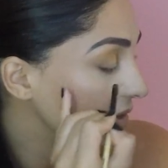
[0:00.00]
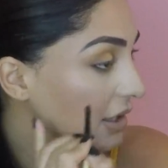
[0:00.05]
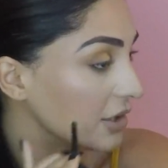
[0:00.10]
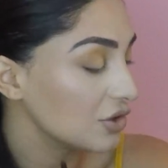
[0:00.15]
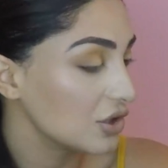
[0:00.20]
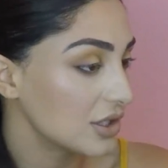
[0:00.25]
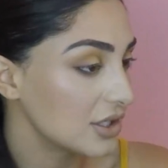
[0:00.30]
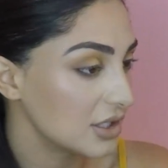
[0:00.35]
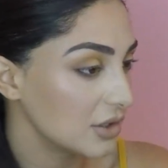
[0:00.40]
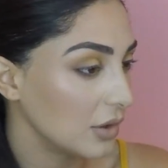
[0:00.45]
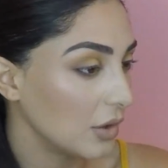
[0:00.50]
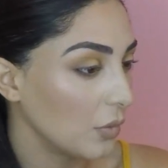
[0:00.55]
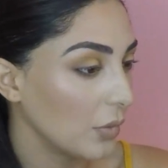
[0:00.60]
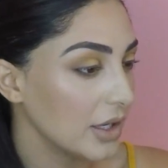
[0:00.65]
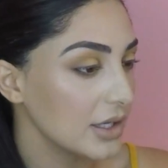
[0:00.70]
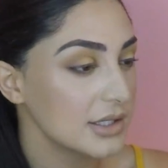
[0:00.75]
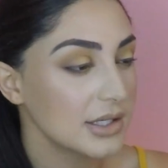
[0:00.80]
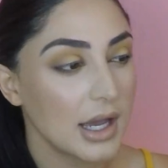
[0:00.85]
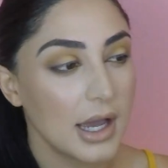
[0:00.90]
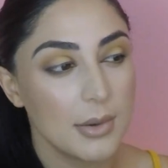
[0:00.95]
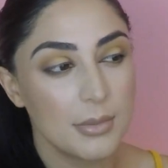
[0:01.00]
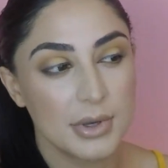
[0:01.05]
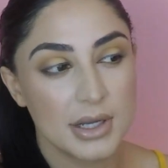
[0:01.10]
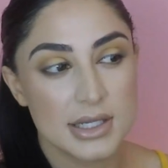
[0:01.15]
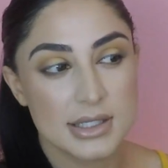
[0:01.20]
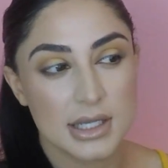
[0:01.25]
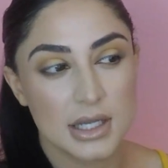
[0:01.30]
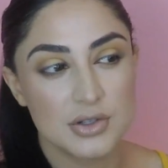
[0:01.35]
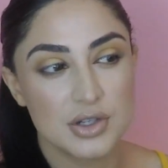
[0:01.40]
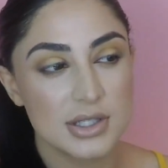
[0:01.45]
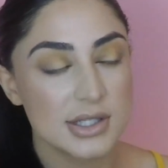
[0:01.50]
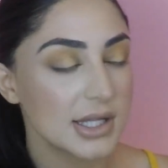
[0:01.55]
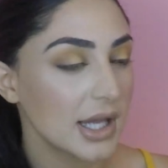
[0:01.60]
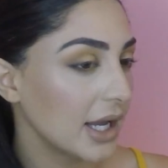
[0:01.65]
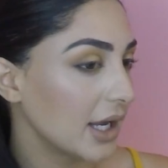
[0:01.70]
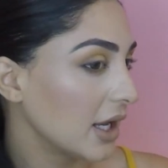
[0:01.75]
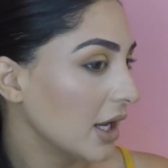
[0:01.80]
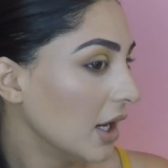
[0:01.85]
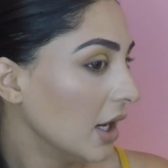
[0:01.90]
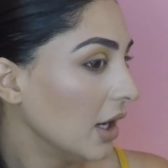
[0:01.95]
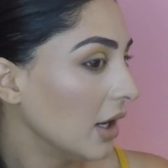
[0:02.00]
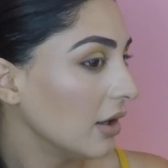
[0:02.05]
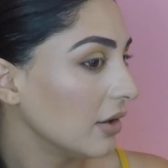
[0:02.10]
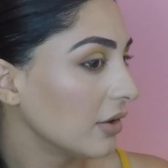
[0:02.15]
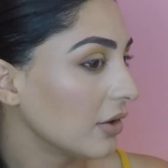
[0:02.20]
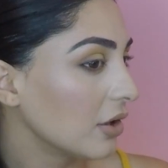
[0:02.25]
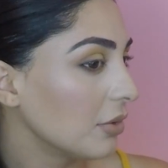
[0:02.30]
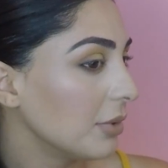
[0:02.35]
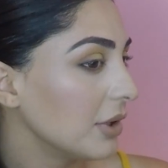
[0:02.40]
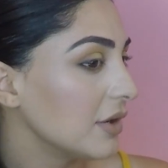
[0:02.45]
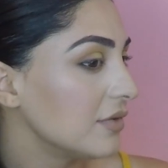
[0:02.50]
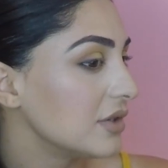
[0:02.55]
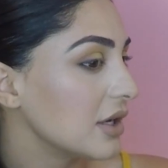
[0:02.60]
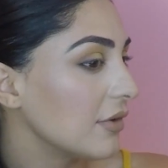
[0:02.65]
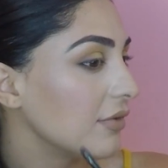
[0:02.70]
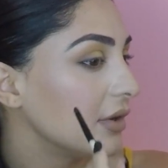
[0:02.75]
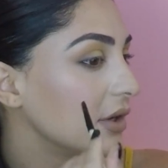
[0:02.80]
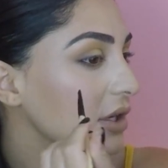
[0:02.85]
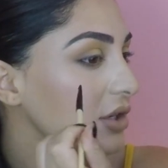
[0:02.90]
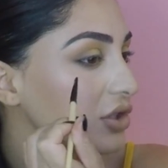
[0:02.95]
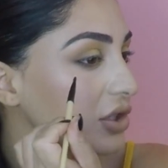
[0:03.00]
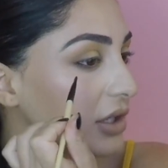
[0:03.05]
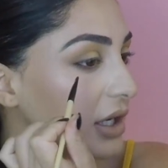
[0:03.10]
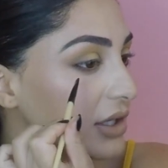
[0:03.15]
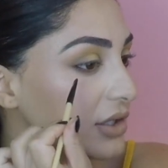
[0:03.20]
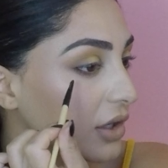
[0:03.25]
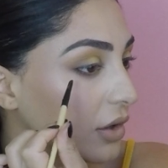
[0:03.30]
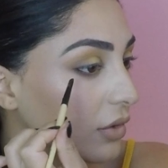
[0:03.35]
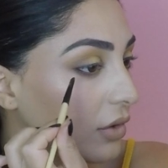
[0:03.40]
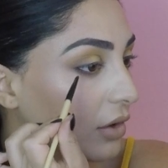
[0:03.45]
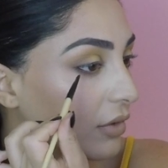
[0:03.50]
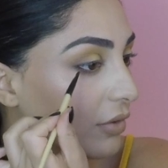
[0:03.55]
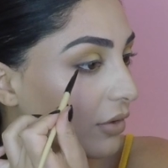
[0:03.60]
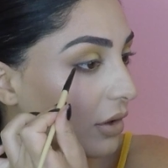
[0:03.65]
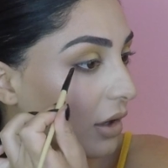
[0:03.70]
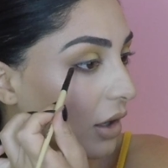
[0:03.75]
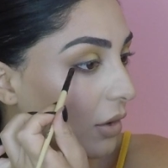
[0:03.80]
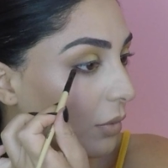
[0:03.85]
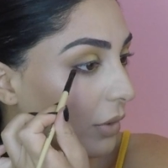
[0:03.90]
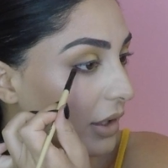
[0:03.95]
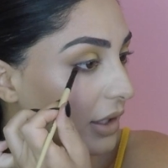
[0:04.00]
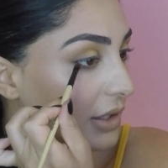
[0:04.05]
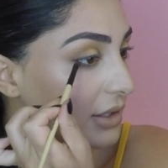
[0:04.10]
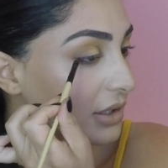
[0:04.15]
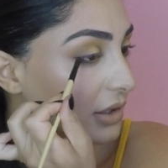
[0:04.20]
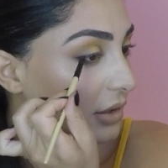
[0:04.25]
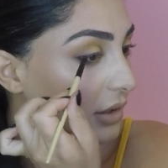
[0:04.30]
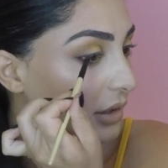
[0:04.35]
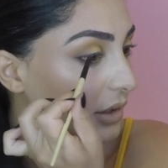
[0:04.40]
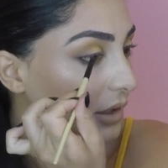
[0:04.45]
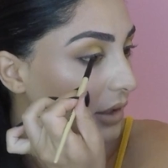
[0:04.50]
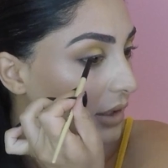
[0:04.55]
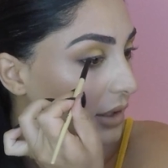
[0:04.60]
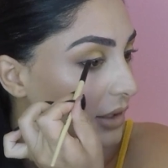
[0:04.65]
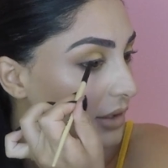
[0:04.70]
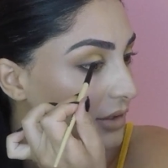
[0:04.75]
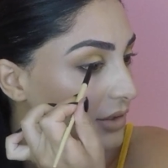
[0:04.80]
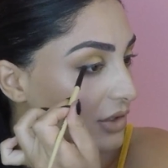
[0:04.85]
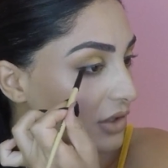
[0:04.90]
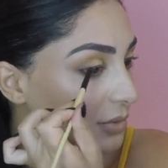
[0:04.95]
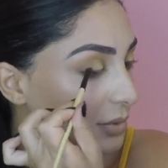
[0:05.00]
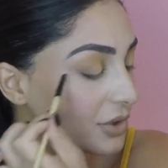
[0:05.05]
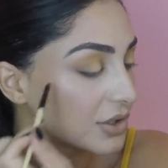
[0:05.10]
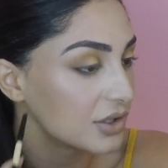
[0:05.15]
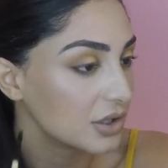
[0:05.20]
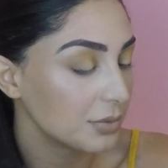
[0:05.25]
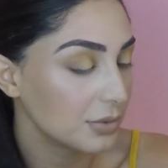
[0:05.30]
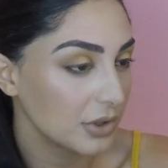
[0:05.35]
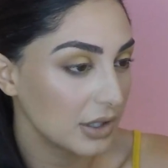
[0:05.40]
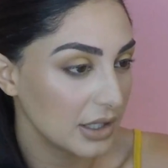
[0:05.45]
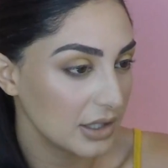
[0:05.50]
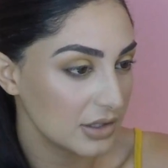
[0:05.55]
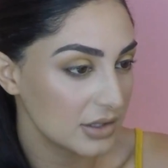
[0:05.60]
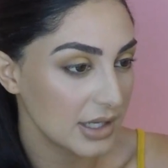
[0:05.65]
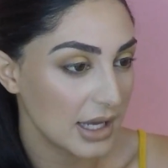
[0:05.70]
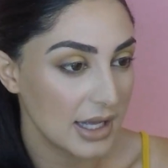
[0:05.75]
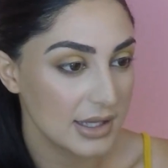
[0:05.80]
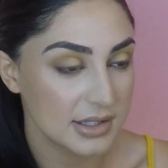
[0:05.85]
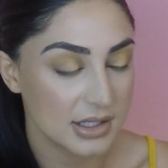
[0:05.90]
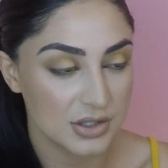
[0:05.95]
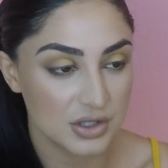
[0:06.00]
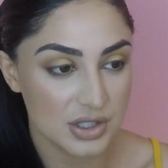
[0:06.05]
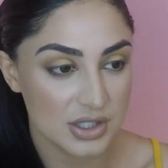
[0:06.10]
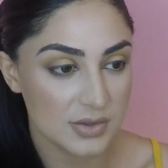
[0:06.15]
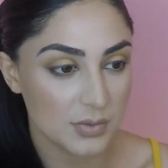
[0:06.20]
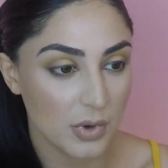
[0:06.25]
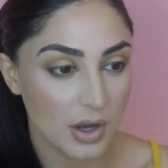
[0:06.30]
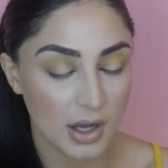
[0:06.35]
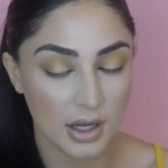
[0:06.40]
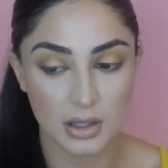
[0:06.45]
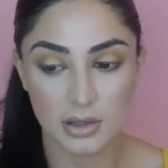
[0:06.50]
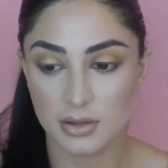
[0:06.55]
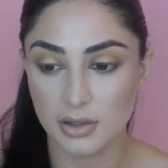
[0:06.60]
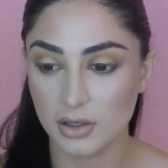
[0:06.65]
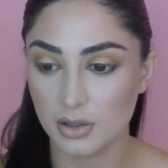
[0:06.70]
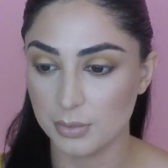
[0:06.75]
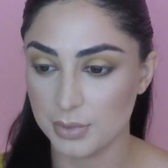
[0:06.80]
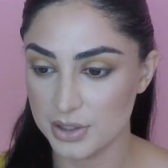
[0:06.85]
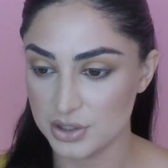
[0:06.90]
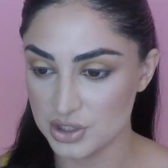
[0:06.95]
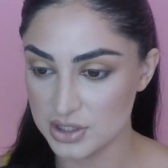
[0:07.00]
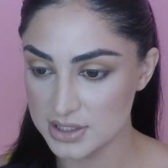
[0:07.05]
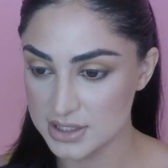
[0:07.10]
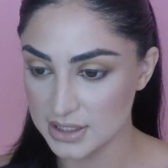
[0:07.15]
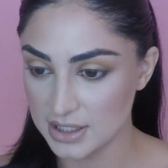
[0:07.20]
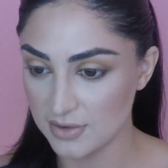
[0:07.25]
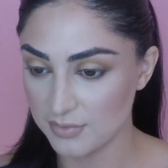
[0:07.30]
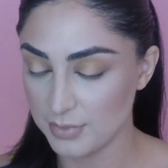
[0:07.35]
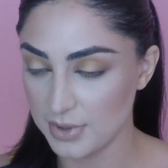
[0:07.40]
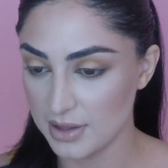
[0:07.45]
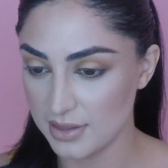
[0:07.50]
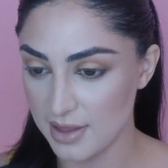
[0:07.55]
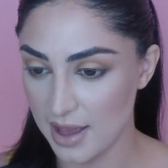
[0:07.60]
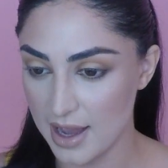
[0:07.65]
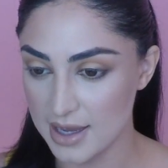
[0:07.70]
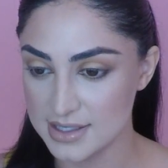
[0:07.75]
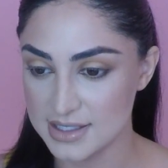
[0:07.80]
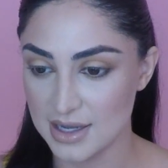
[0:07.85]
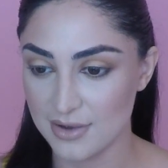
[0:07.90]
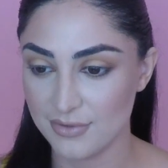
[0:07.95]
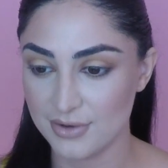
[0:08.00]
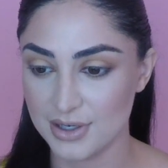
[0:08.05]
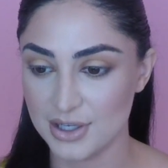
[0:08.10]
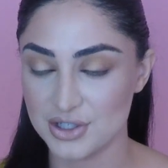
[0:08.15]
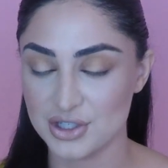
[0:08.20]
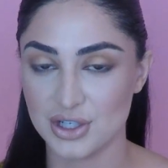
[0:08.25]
just do it one time because I just like a little bit of definition. I don't overall want it to look super intense. I just want a little bit just to give me that definition.